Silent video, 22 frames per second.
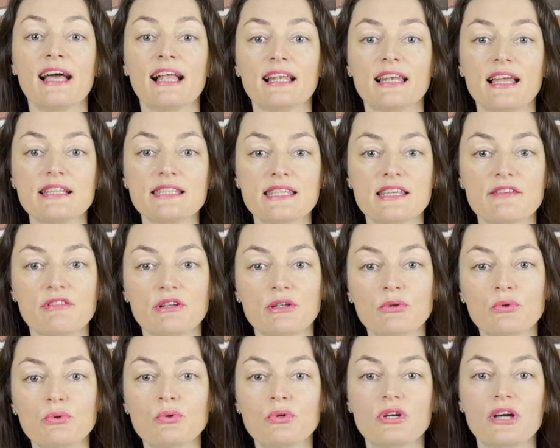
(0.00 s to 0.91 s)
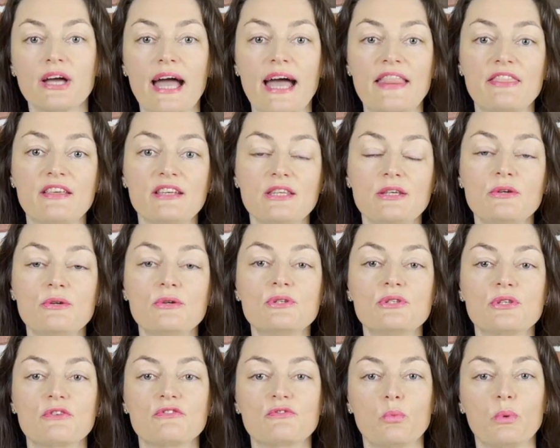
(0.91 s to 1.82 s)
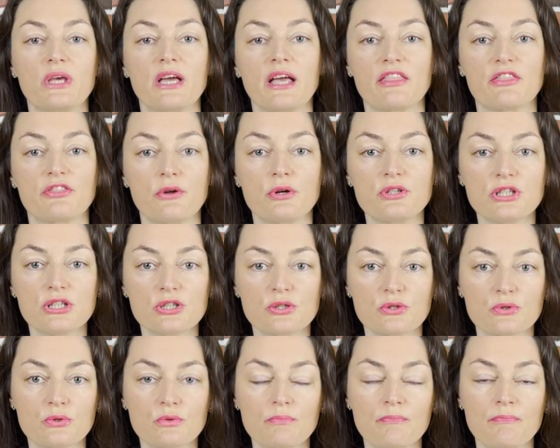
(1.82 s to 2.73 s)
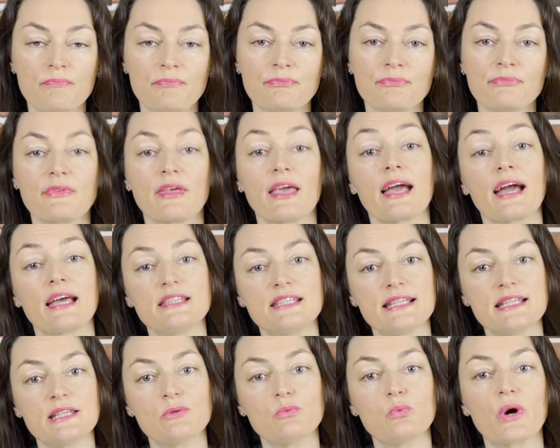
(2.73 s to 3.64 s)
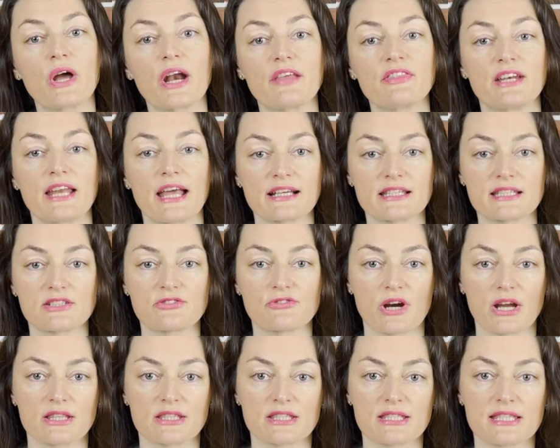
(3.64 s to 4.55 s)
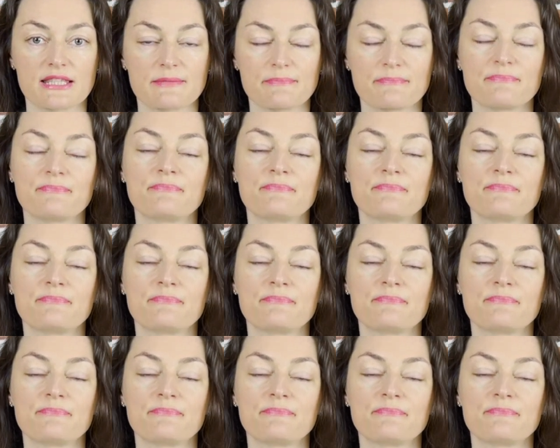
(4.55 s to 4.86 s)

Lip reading: Let's have a look at the news of week 32 and see what are the next trends.